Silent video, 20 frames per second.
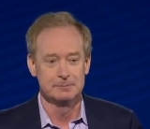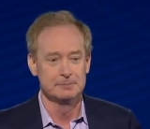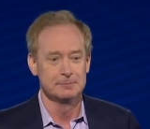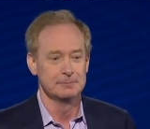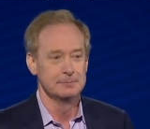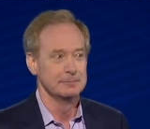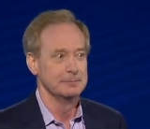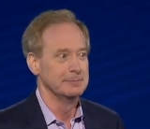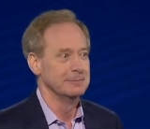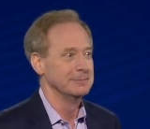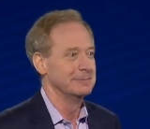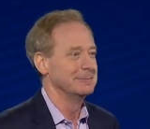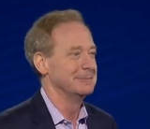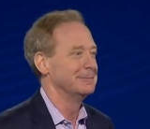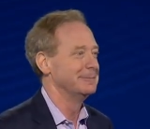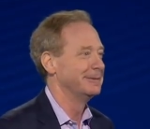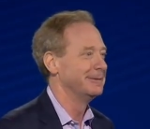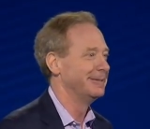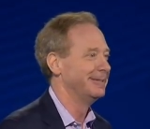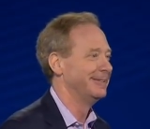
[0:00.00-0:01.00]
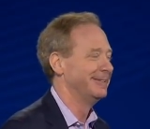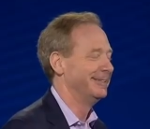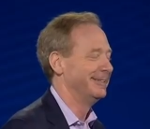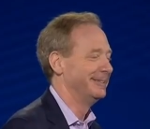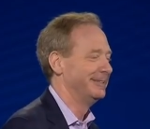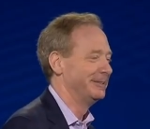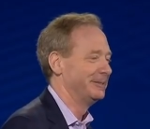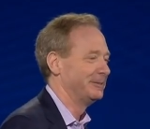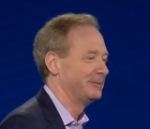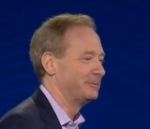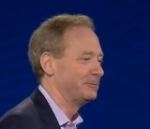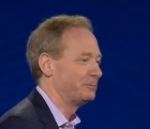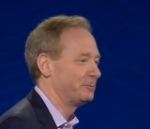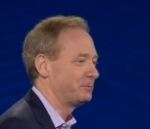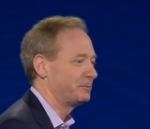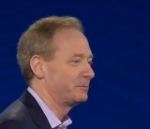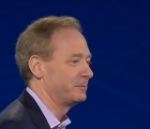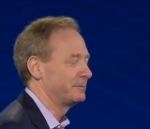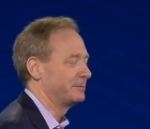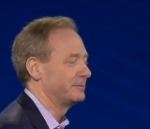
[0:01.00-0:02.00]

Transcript: Nothing is said.